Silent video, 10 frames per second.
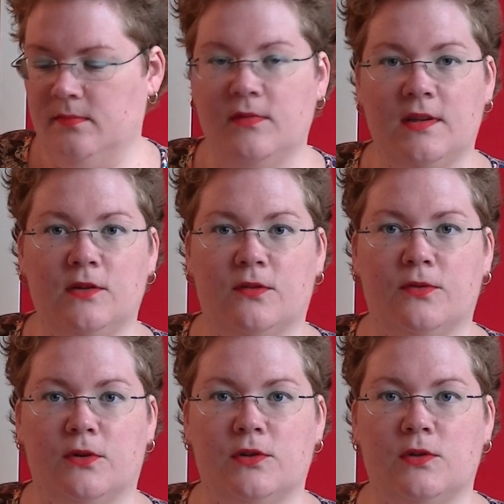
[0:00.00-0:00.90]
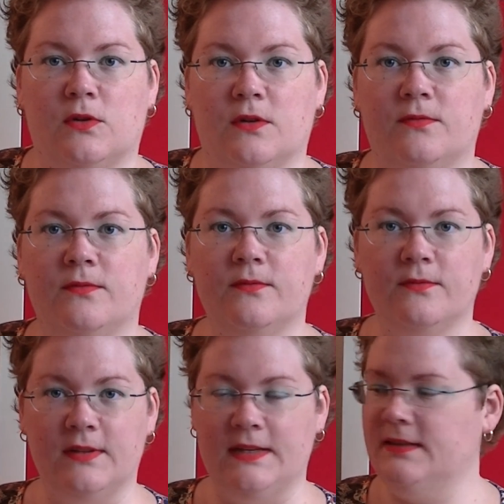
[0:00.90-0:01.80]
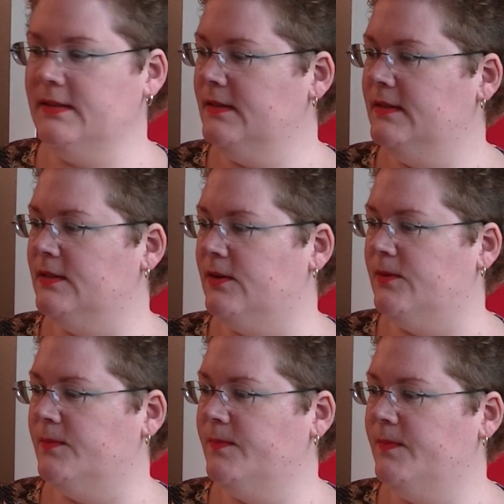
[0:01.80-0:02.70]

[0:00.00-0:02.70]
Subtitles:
with your first Tour de Fleece, so